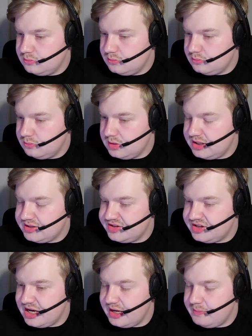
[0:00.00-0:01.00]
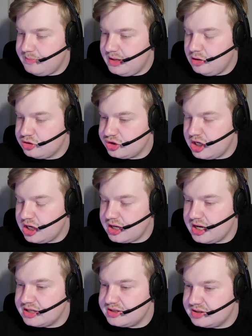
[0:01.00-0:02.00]
And let's say Milos
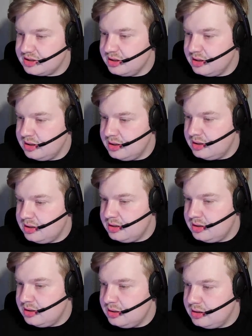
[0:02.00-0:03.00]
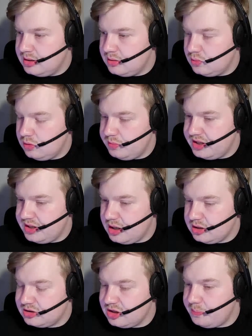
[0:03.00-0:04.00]
Kerkez will be the
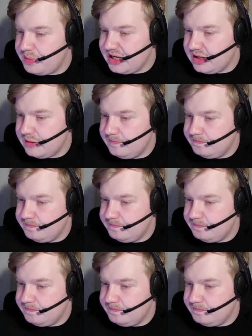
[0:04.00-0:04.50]
hot topic.